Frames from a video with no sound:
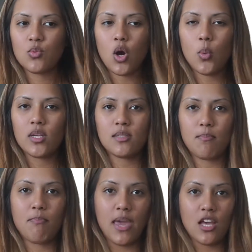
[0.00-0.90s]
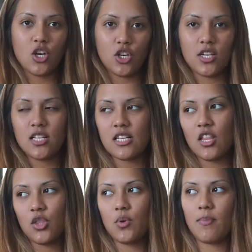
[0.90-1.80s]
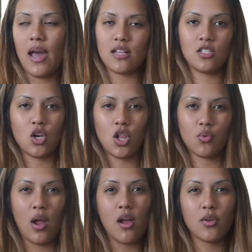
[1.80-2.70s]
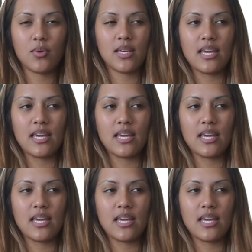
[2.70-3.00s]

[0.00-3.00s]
we always bake goodies and then we pass it all around and we